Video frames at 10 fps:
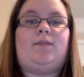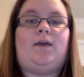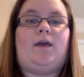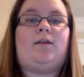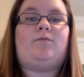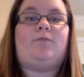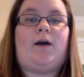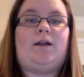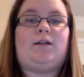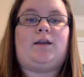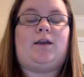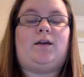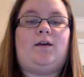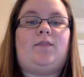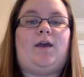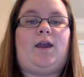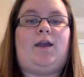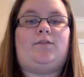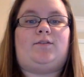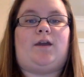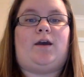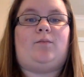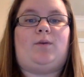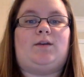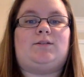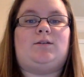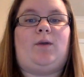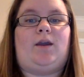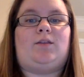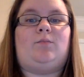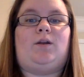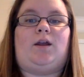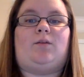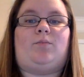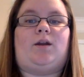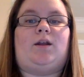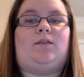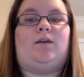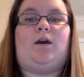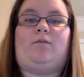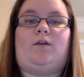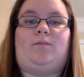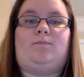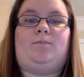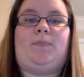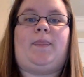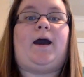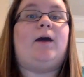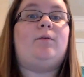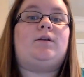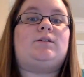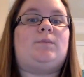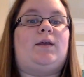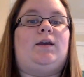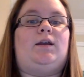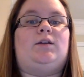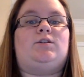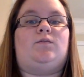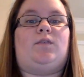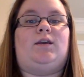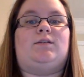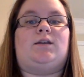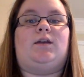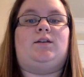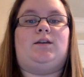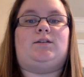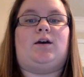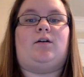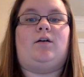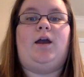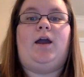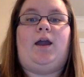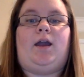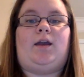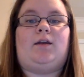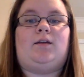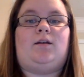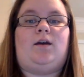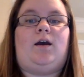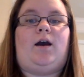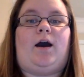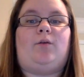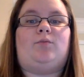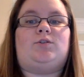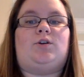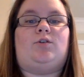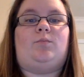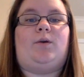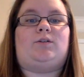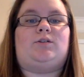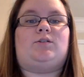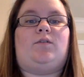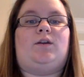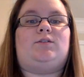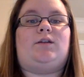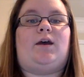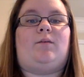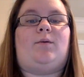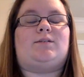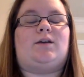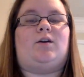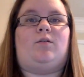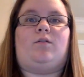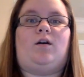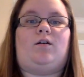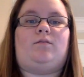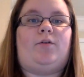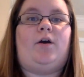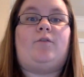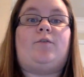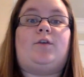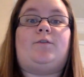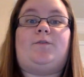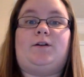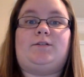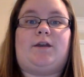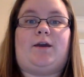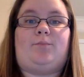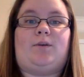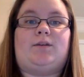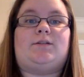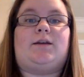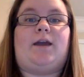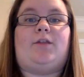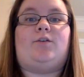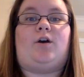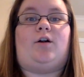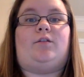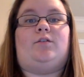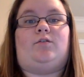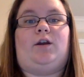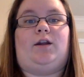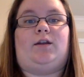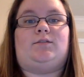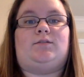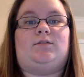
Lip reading: And finally, the eighth step is to bake the banana bread in the oven. I will explain each of these in detail, and I will show you pictures of each step as I go along. For the first step is to gather all the ingredients.